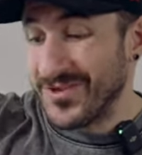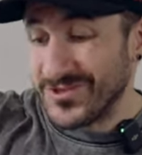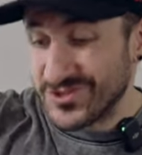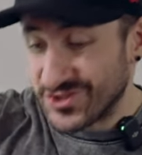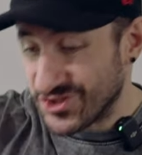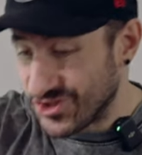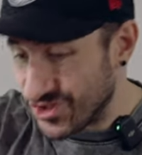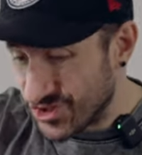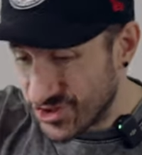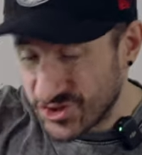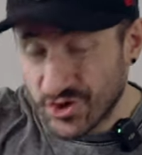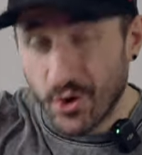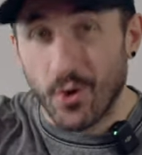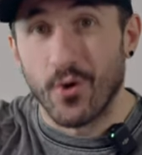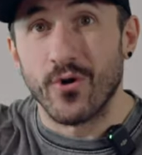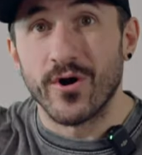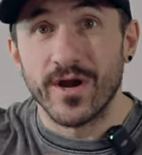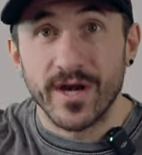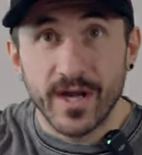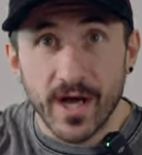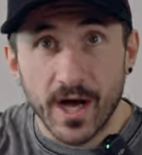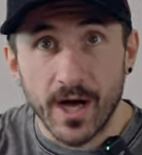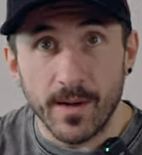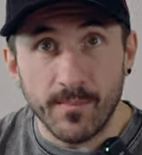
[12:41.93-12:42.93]
stir
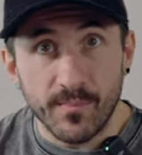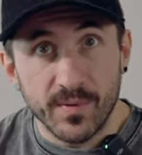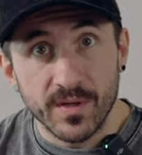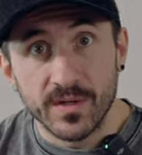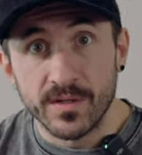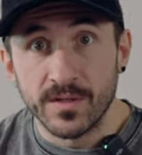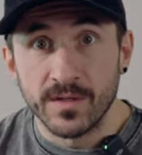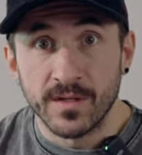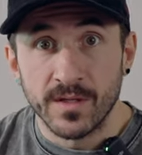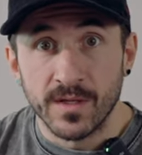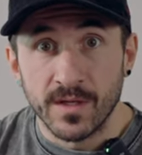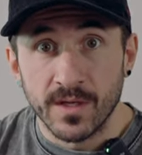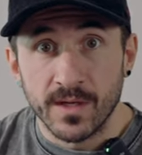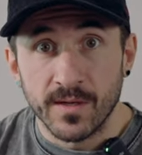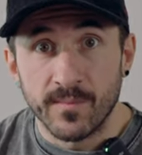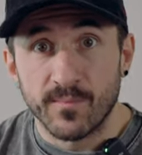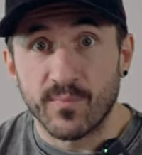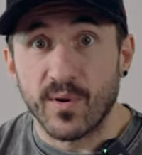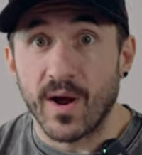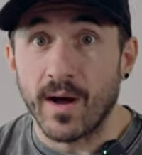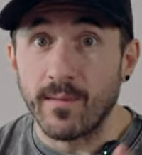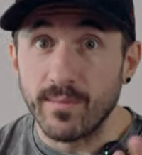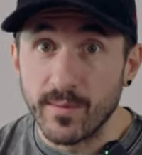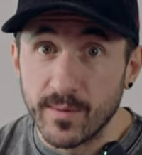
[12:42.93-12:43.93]
it up,
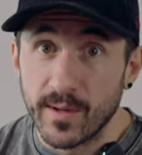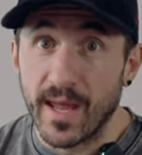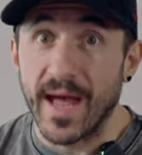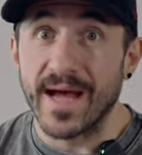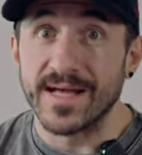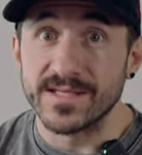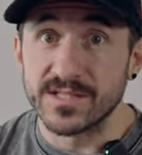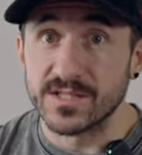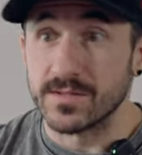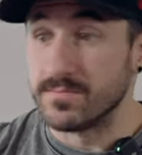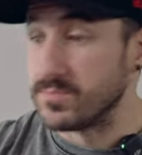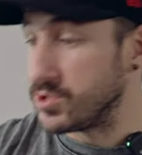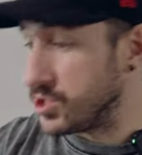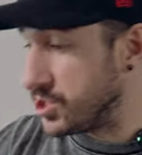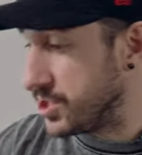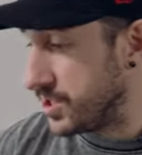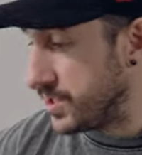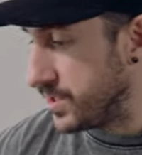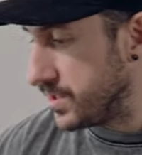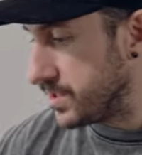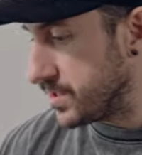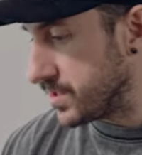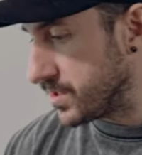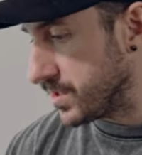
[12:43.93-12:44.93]
probably add some
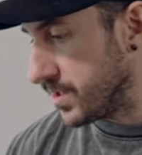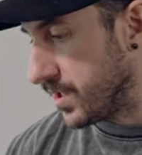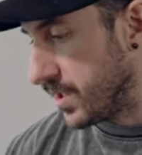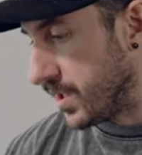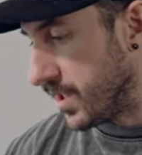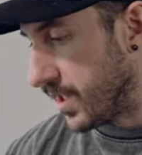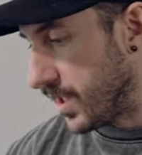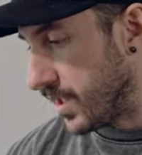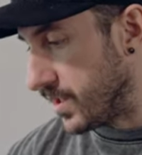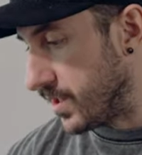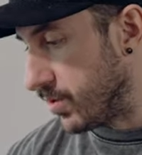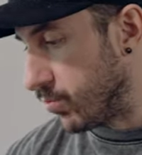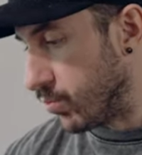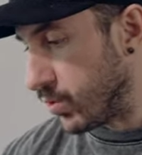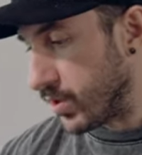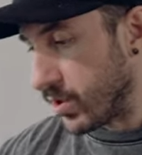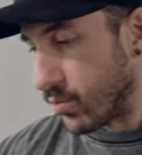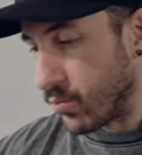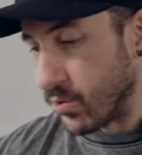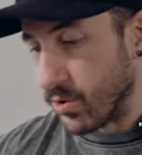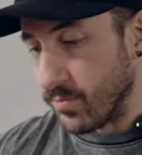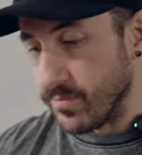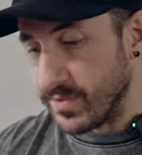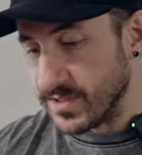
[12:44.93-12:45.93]
cheese, and then we'll
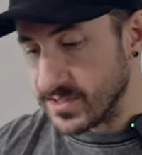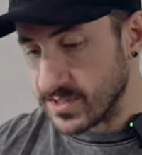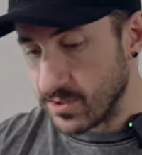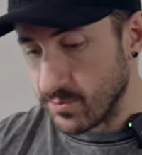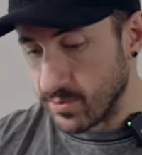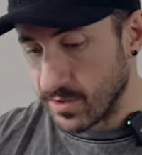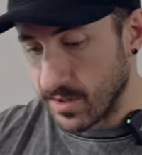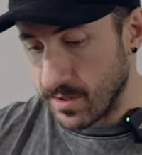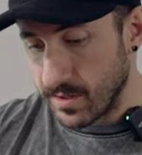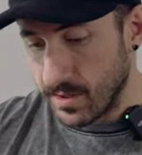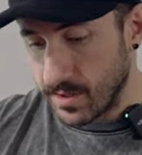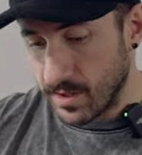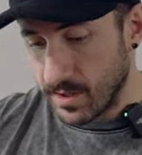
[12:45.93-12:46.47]
get real busy with it.